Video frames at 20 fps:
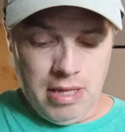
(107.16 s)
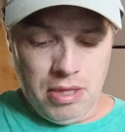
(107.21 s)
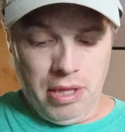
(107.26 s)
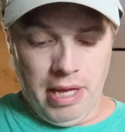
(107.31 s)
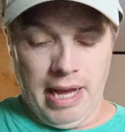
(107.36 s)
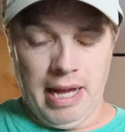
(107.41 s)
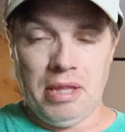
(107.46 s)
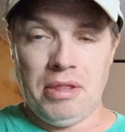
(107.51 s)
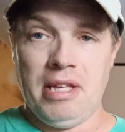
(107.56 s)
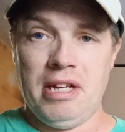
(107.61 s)

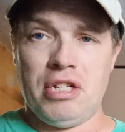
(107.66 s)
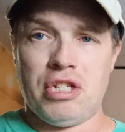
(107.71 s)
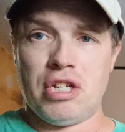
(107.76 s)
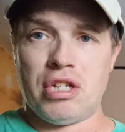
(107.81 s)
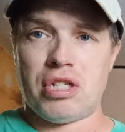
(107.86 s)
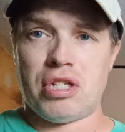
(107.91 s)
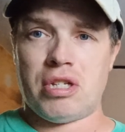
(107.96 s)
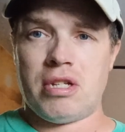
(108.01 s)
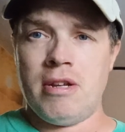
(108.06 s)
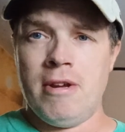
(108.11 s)
that they
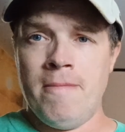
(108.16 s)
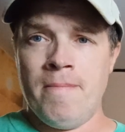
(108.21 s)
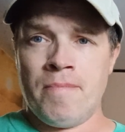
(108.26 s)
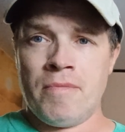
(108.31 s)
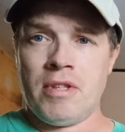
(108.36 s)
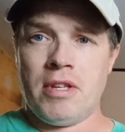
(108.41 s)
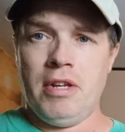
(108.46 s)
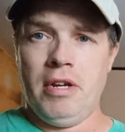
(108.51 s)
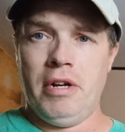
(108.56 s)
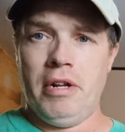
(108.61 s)
just,
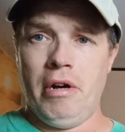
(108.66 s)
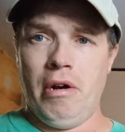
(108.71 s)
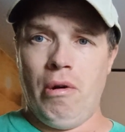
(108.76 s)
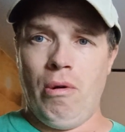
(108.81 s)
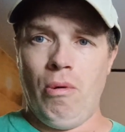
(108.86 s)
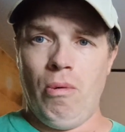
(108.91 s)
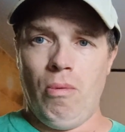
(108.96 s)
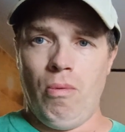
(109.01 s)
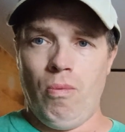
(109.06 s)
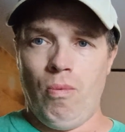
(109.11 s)

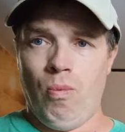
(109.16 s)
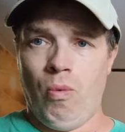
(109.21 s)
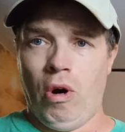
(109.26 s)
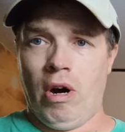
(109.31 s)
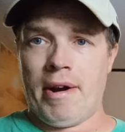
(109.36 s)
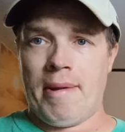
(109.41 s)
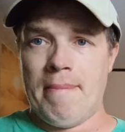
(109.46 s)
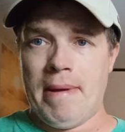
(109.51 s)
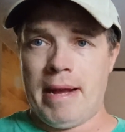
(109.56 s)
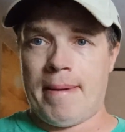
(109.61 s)

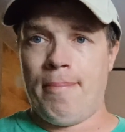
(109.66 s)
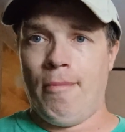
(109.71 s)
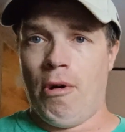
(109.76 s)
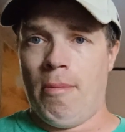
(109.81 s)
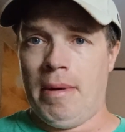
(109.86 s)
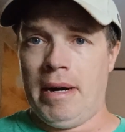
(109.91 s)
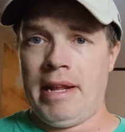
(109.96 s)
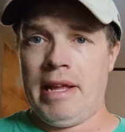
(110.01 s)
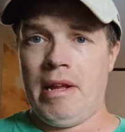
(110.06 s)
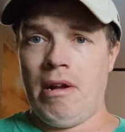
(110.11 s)
want to make
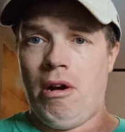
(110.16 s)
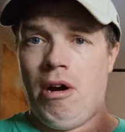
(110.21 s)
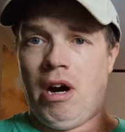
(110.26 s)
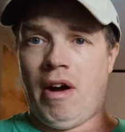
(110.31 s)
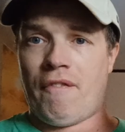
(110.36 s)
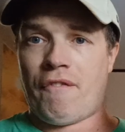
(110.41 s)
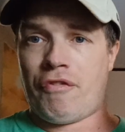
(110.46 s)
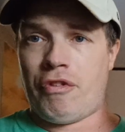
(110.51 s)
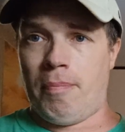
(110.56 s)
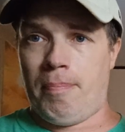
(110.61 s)
more money
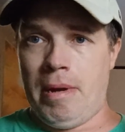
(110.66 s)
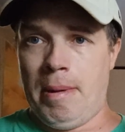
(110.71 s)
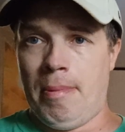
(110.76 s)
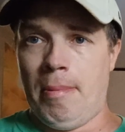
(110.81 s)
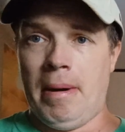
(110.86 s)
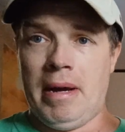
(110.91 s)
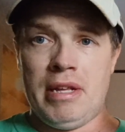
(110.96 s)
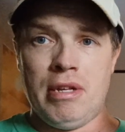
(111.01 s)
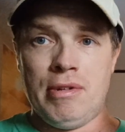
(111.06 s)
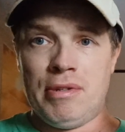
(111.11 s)
off the
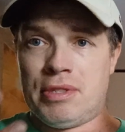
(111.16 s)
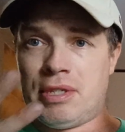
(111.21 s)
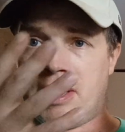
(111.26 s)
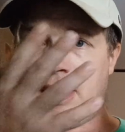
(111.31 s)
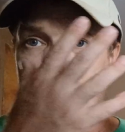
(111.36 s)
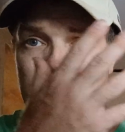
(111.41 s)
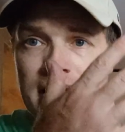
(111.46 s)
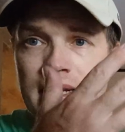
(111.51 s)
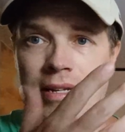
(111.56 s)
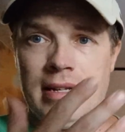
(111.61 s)
people by
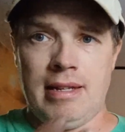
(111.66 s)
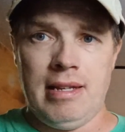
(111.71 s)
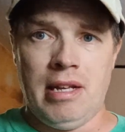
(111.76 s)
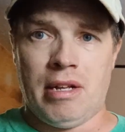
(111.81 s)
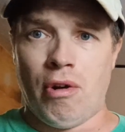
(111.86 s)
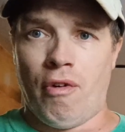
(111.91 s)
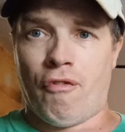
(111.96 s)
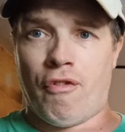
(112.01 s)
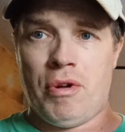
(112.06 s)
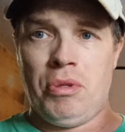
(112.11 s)
using
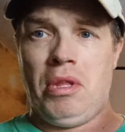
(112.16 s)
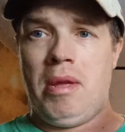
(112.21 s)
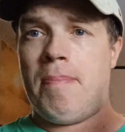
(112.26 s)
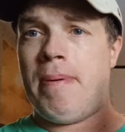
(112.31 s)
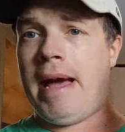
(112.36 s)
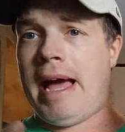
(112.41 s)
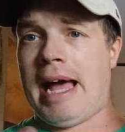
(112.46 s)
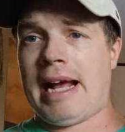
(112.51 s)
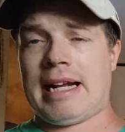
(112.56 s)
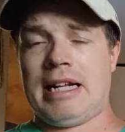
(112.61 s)
eco-friendly
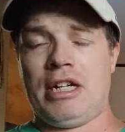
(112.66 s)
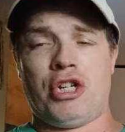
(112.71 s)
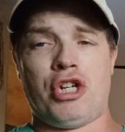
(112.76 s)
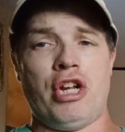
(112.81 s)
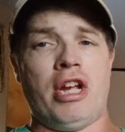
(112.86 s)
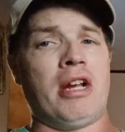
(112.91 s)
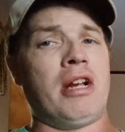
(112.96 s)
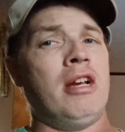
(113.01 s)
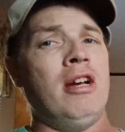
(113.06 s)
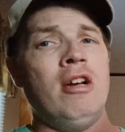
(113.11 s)

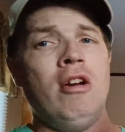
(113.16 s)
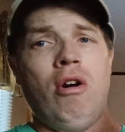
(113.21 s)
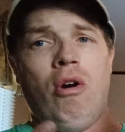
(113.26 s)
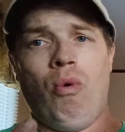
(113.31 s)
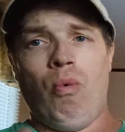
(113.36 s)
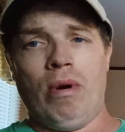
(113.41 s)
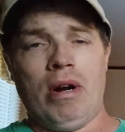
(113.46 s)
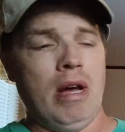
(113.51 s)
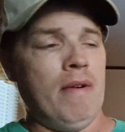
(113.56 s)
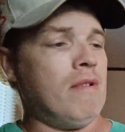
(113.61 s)
packaging
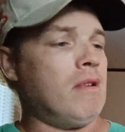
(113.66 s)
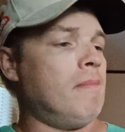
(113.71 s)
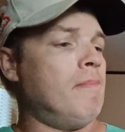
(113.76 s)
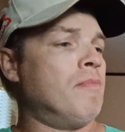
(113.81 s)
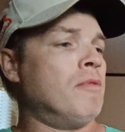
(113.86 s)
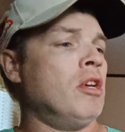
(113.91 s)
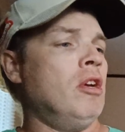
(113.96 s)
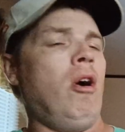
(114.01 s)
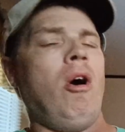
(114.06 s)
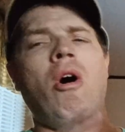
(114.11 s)
or whatever.
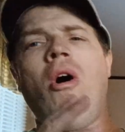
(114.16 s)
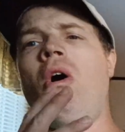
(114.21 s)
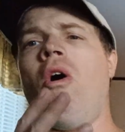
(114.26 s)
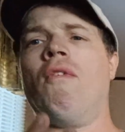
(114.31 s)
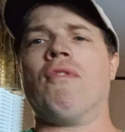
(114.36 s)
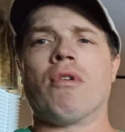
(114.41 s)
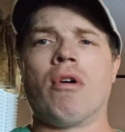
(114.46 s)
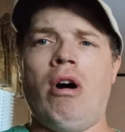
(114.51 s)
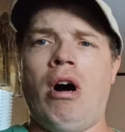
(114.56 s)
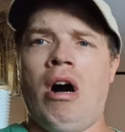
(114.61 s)

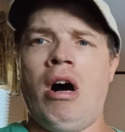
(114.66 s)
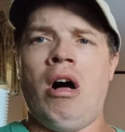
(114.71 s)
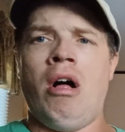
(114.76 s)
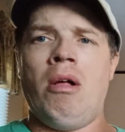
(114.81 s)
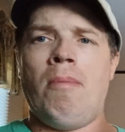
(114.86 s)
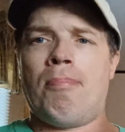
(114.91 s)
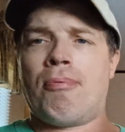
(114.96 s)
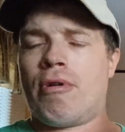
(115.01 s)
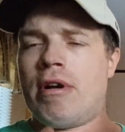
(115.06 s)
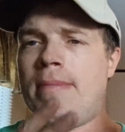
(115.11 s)

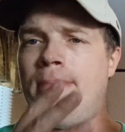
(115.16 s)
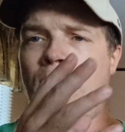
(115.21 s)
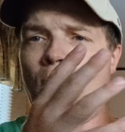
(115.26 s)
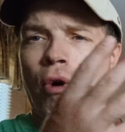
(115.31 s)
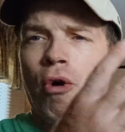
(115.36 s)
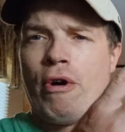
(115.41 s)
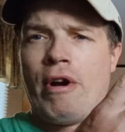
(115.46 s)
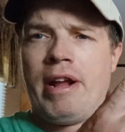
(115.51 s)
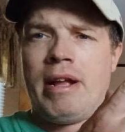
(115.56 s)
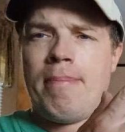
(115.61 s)
Overall, pretty
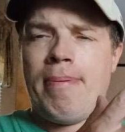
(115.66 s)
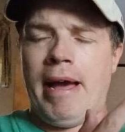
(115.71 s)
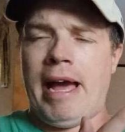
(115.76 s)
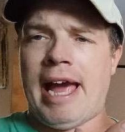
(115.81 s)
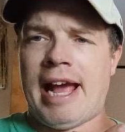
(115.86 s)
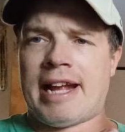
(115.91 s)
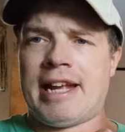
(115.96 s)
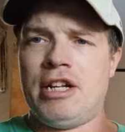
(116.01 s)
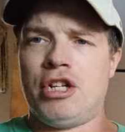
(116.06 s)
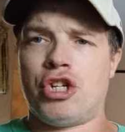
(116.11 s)
boring
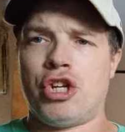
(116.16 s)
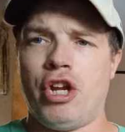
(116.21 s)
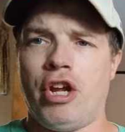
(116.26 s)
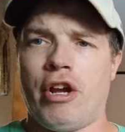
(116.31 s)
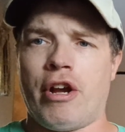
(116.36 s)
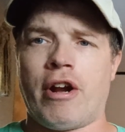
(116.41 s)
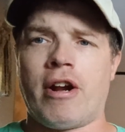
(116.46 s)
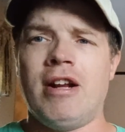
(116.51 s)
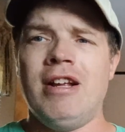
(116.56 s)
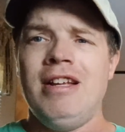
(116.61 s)
package
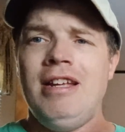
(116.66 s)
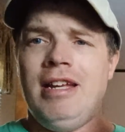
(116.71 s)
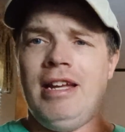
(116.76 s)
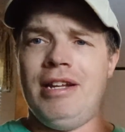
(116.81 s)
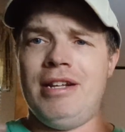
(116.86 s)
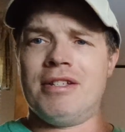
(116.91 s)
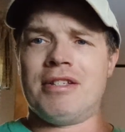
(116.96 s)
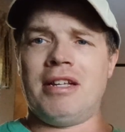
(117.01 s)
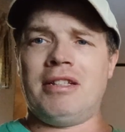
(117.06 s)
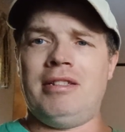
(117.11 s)
here.
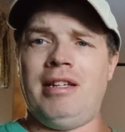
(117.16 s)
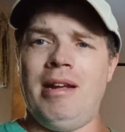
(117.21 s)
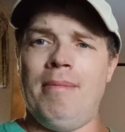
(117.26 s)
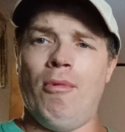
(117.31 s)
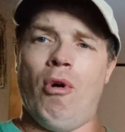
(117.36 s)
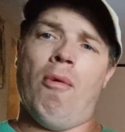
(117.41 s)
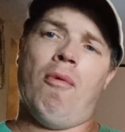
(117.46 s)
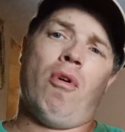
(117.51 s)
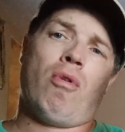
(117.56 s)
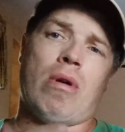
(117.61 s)
It is a
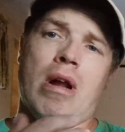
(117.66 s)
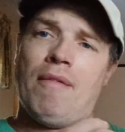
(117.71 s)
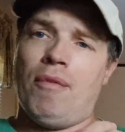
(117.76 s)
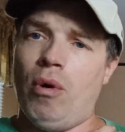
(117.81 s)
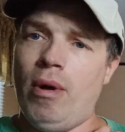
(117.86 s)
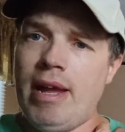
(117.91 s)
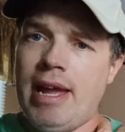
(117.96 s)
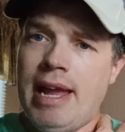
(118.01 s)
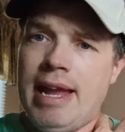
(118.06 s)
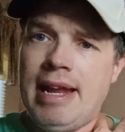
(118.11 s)
T-Mobile
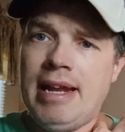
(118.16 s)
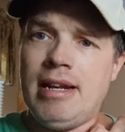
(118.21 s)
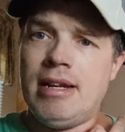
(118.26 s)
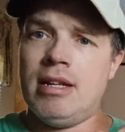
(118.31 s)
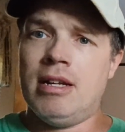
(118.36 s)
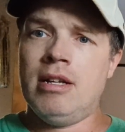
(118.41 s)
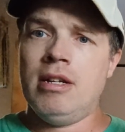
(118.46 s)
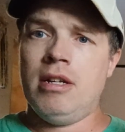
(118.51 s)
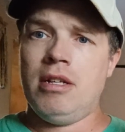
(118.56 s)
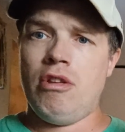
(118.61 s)
Revvl 8.
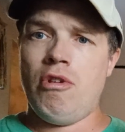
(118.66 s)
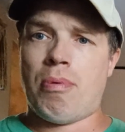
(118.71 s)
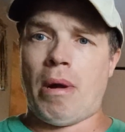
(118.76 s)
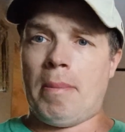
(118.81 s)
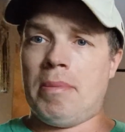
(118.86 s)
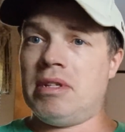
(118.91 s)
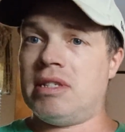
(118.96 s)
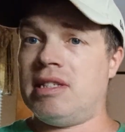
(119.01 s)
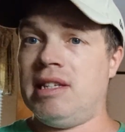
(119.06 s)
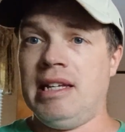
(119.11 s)
You've
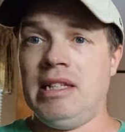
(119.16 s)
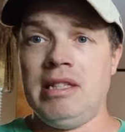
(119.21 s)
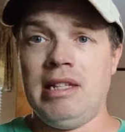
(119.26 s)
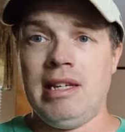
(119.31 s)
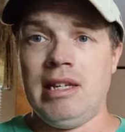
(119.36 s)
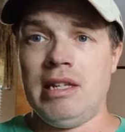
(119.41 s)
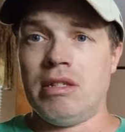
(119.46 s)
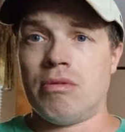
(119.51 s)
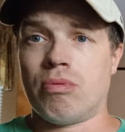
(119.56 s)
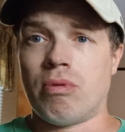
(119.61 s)
probably seen
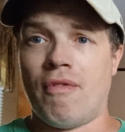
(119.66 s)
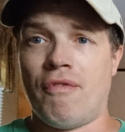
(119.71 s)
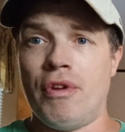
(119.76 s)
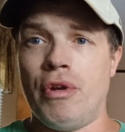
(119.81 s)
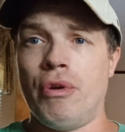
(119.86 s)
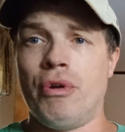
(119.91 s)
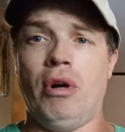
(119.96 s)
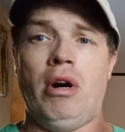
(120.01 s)
these reviewed